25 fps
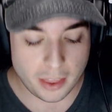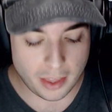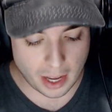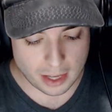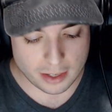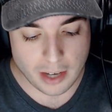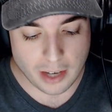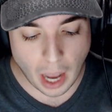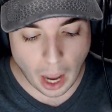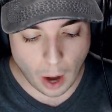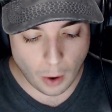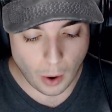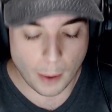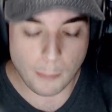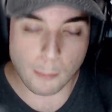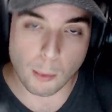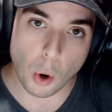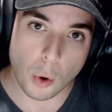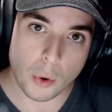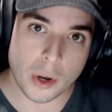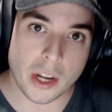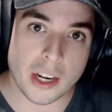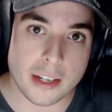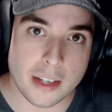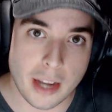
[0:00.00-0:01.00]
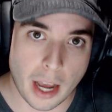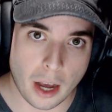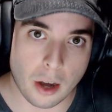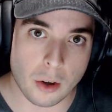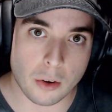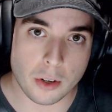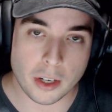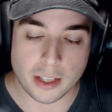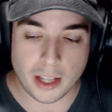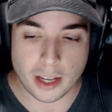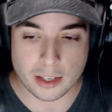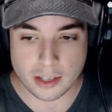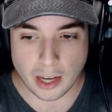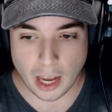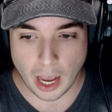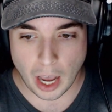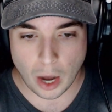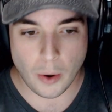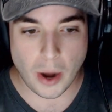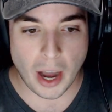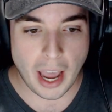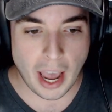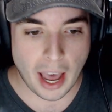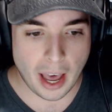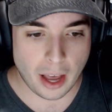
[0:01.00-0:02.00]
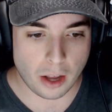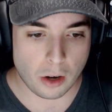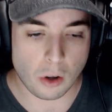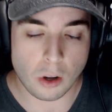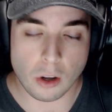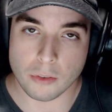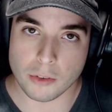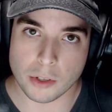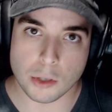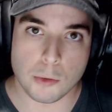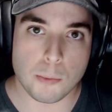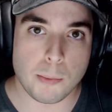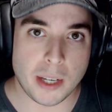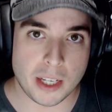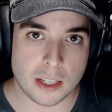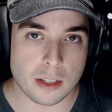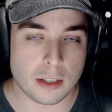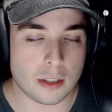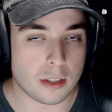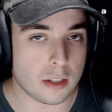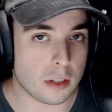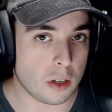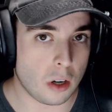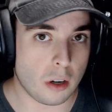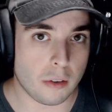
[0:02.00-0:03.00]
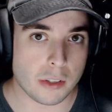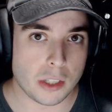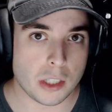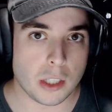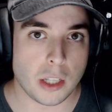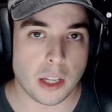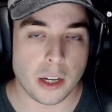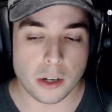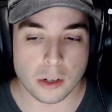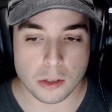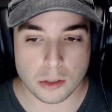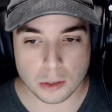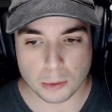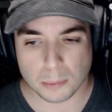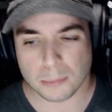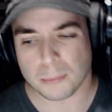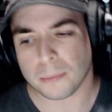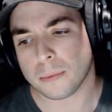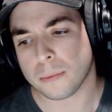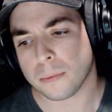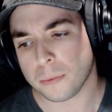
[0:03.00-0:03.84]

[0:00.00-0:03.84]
and that's how I broke it down, and that's how I add all of its pieces and all of its layers.